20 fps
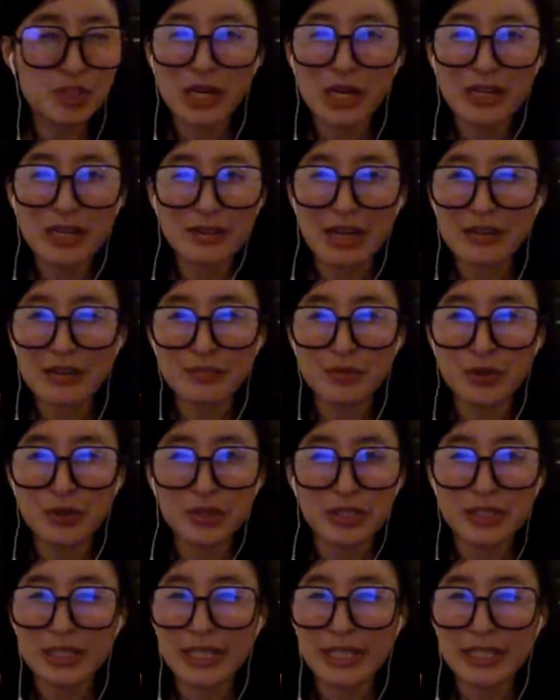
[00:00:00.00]
sure I've
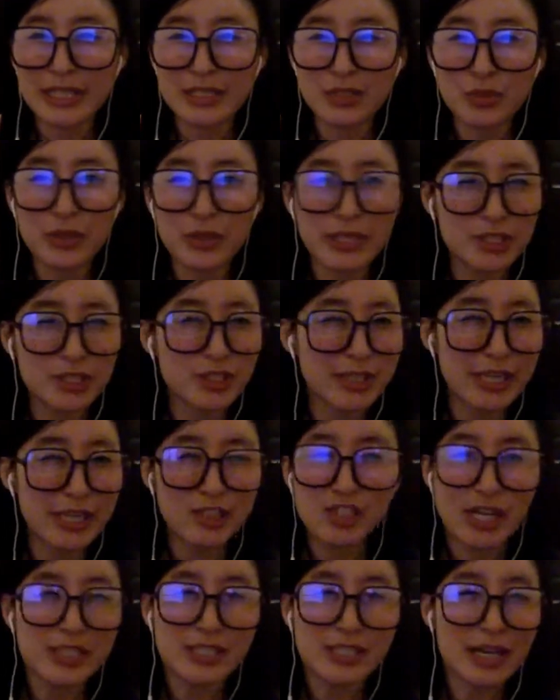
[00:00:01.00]
broken 20
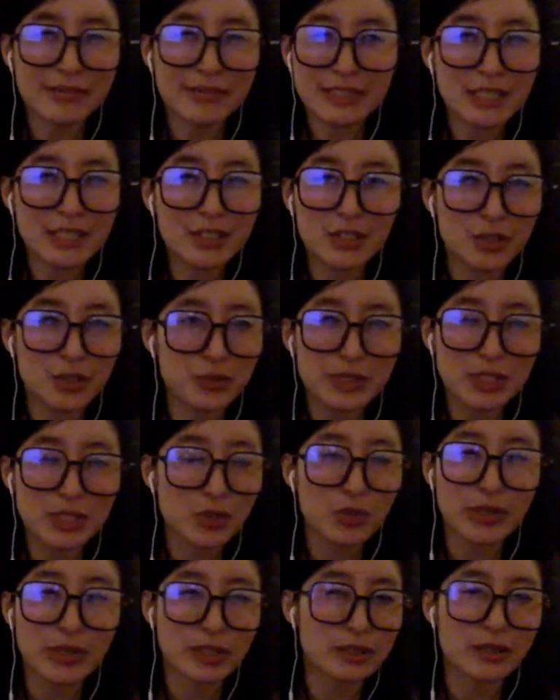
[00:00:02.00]
today, just having to do with
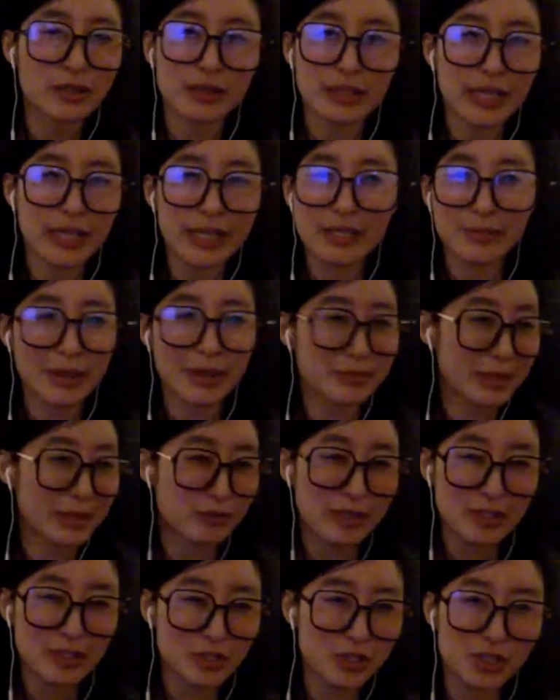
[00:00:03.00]
Twitter and about my
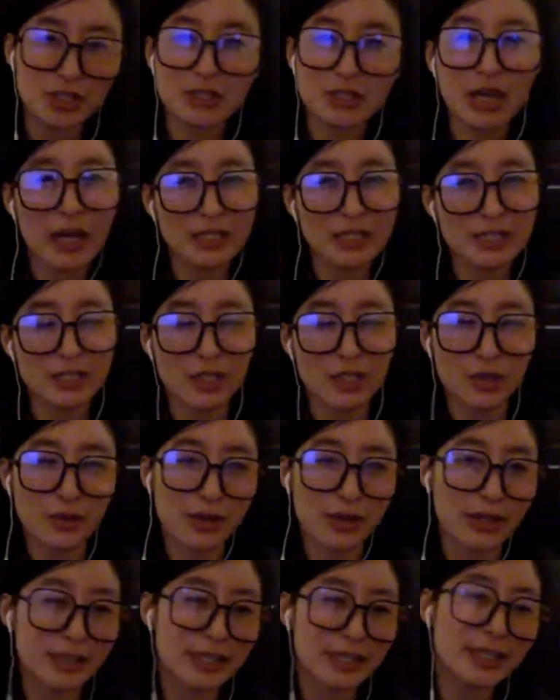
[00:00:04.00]
resolution not to
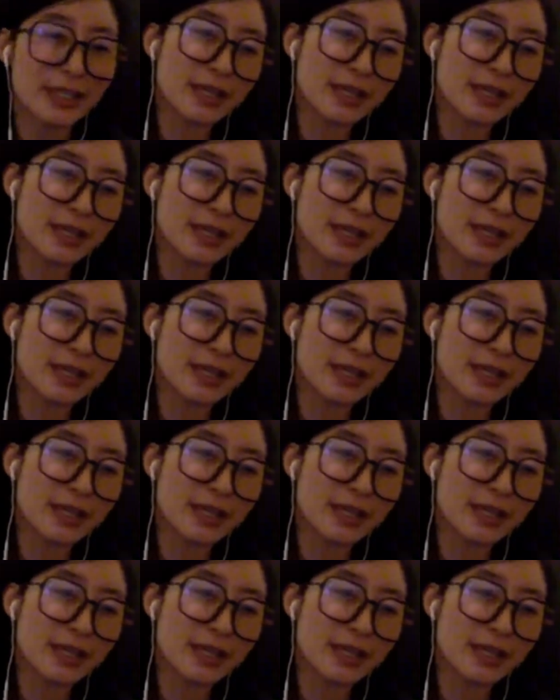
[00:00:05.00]
go on.